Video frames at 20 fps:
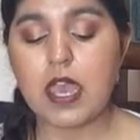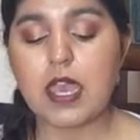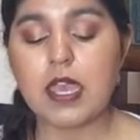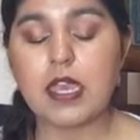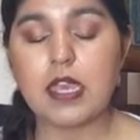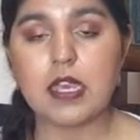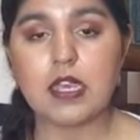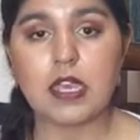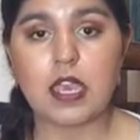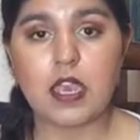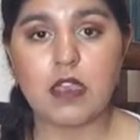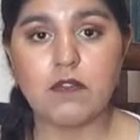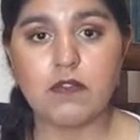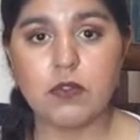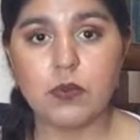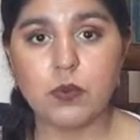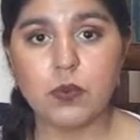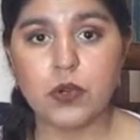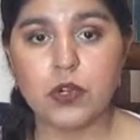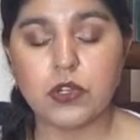he gave
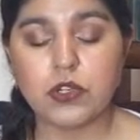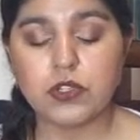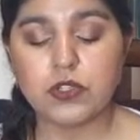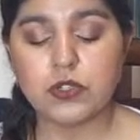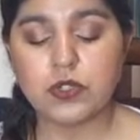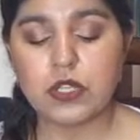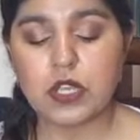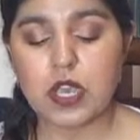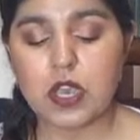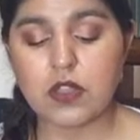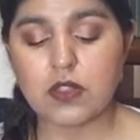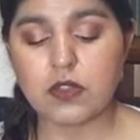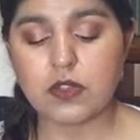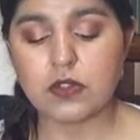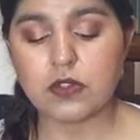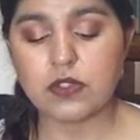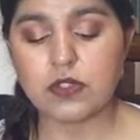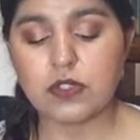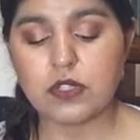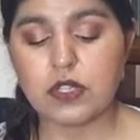the word to the
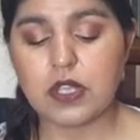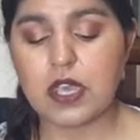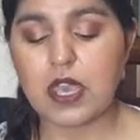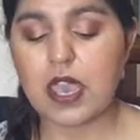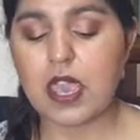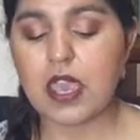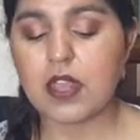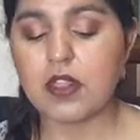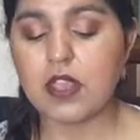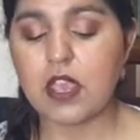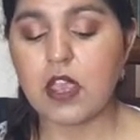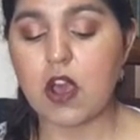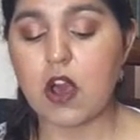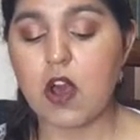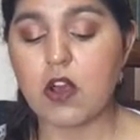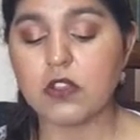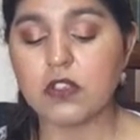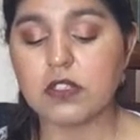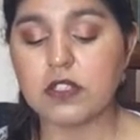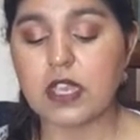others, and they
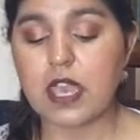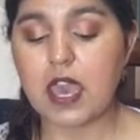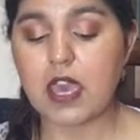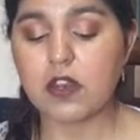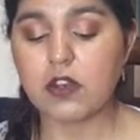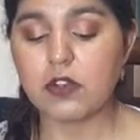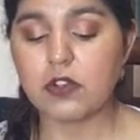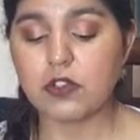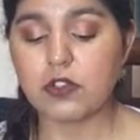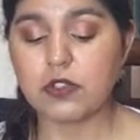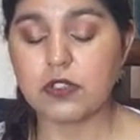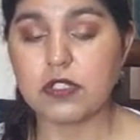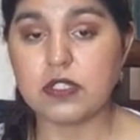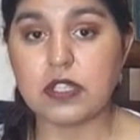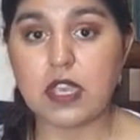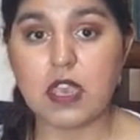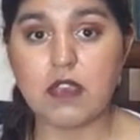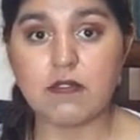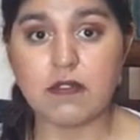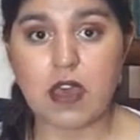all scattered to
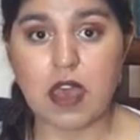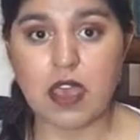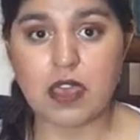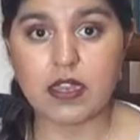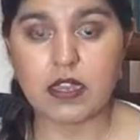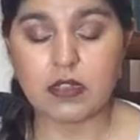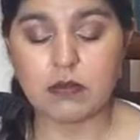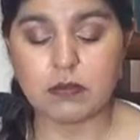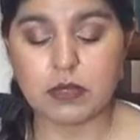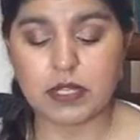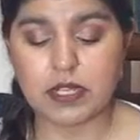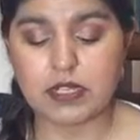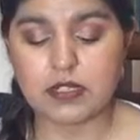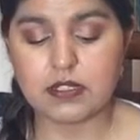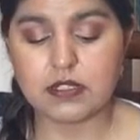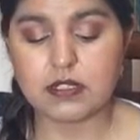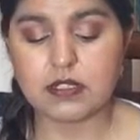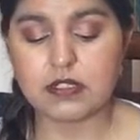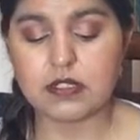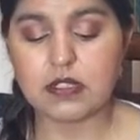safe hiding
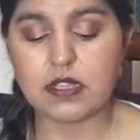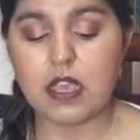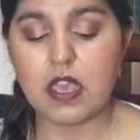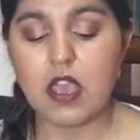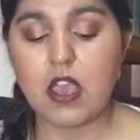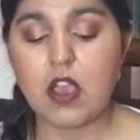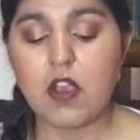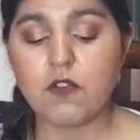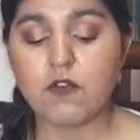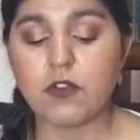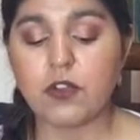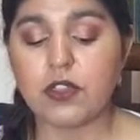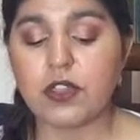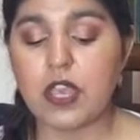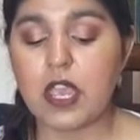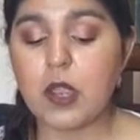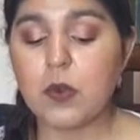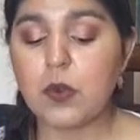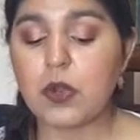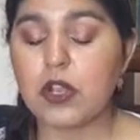places, for
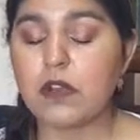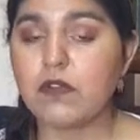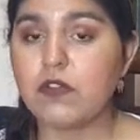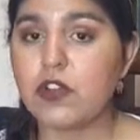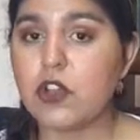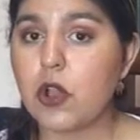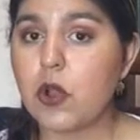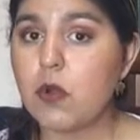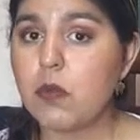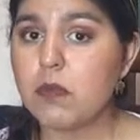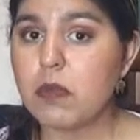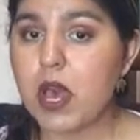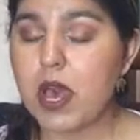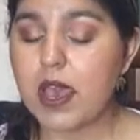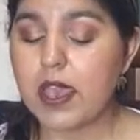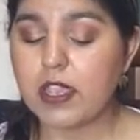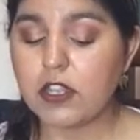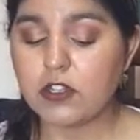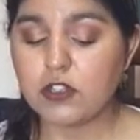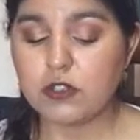they were of no
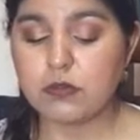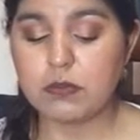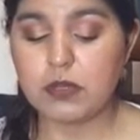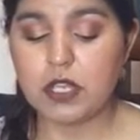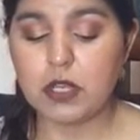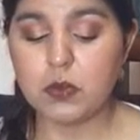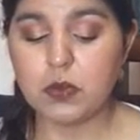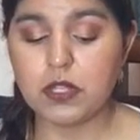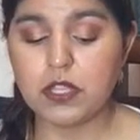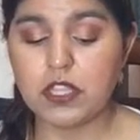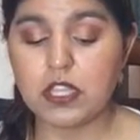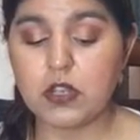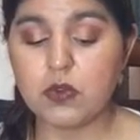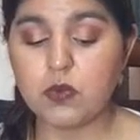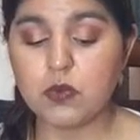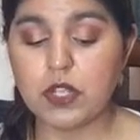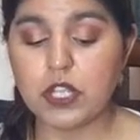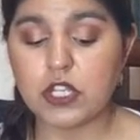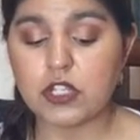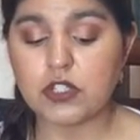mind to be
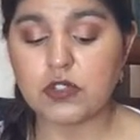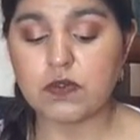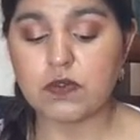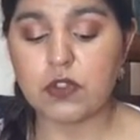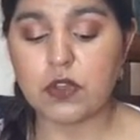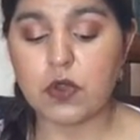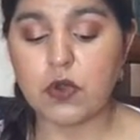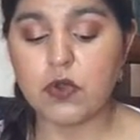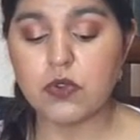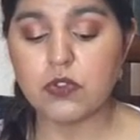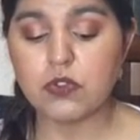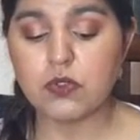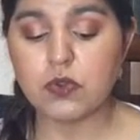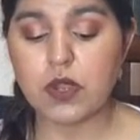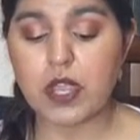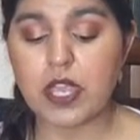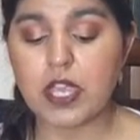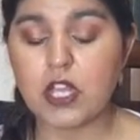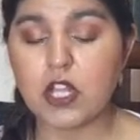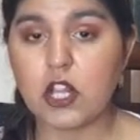within reach of those
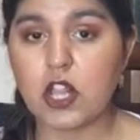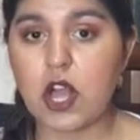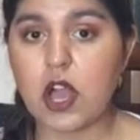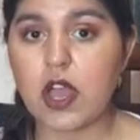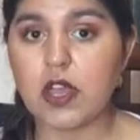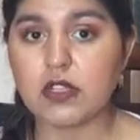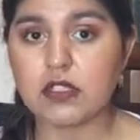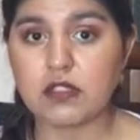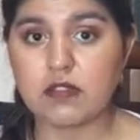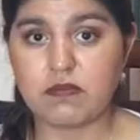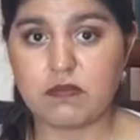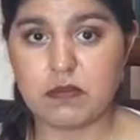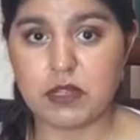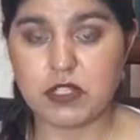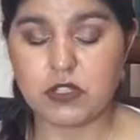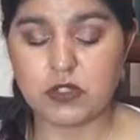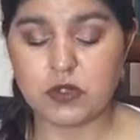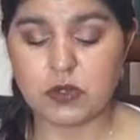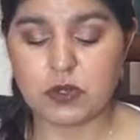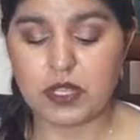great claws of
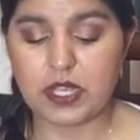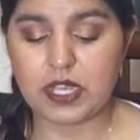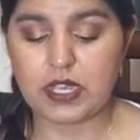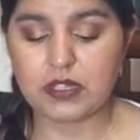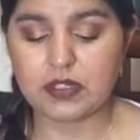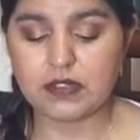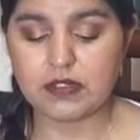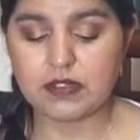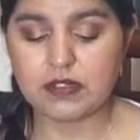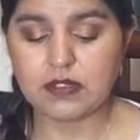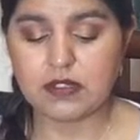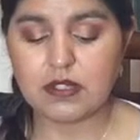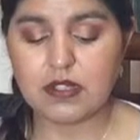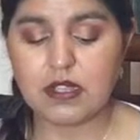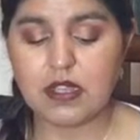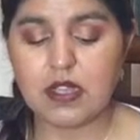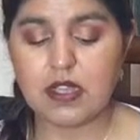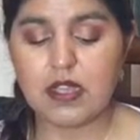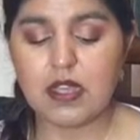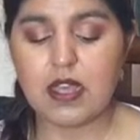Mr. Lynx.
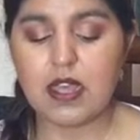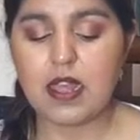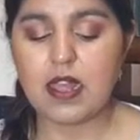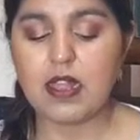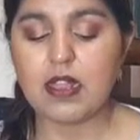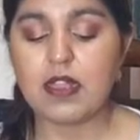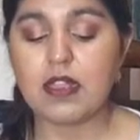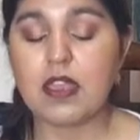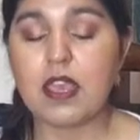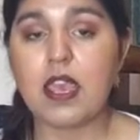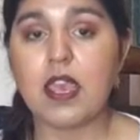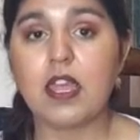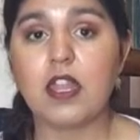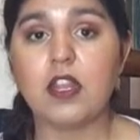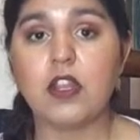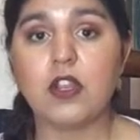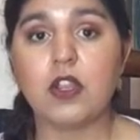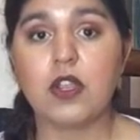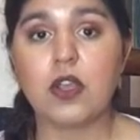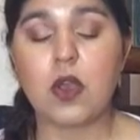
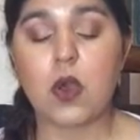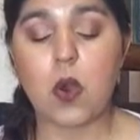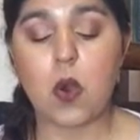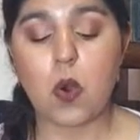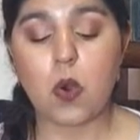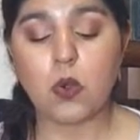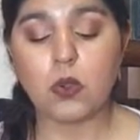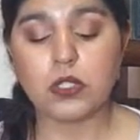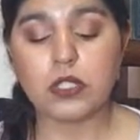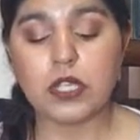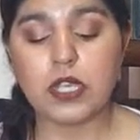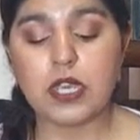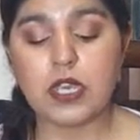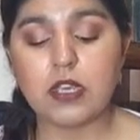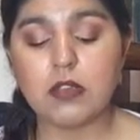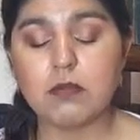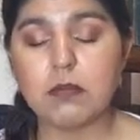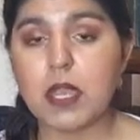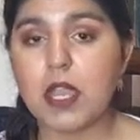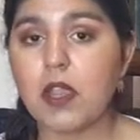Then Old
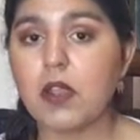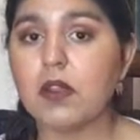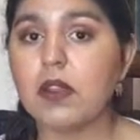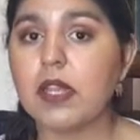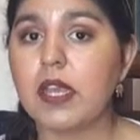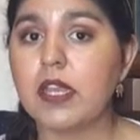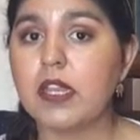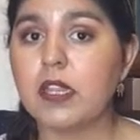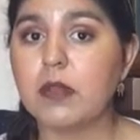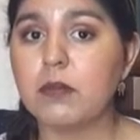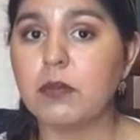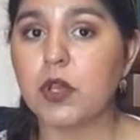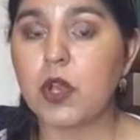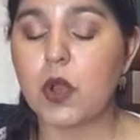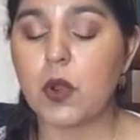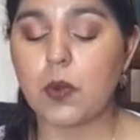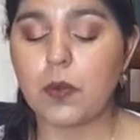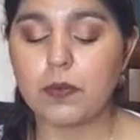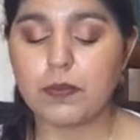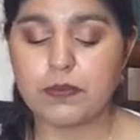King Bear let him
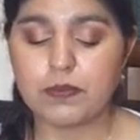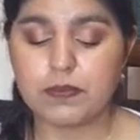go.